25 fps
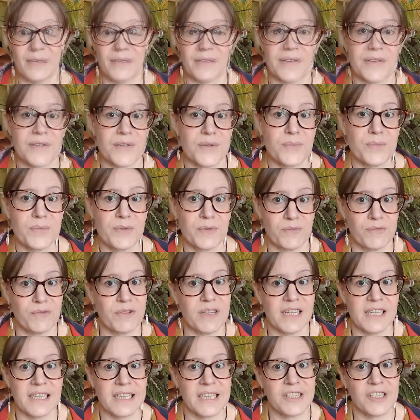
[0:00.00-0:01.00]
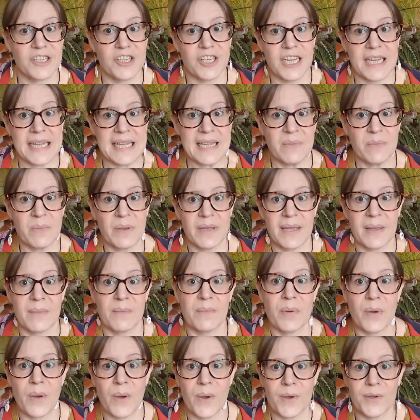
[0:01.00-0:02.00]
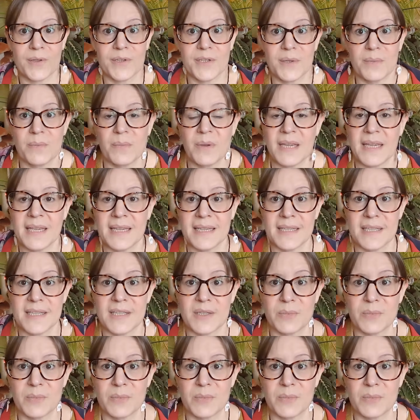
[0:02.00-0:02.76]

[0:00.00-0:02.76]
Some really cheap imported pieces,